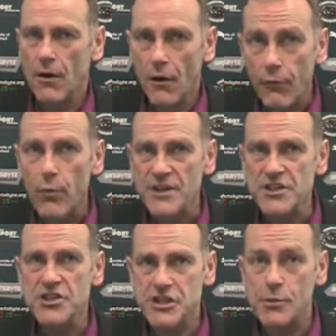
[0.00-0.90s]
of
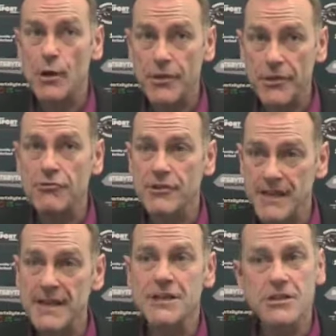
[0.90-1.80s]
which two or
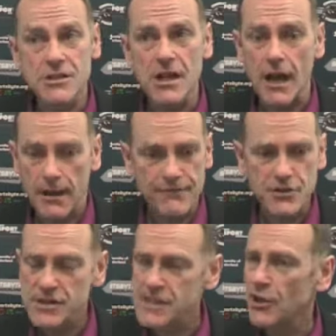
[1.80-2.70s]
three have
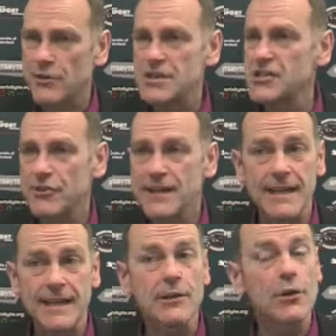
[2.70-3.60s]
just slotted straight
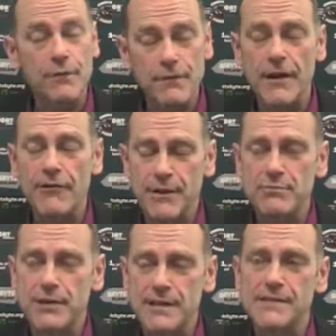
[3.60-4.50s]
in and look very
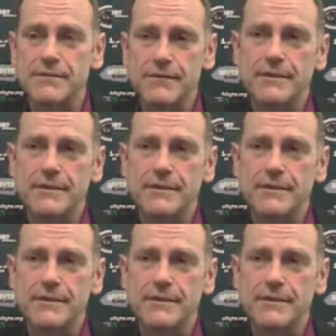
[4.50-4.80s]
impressive.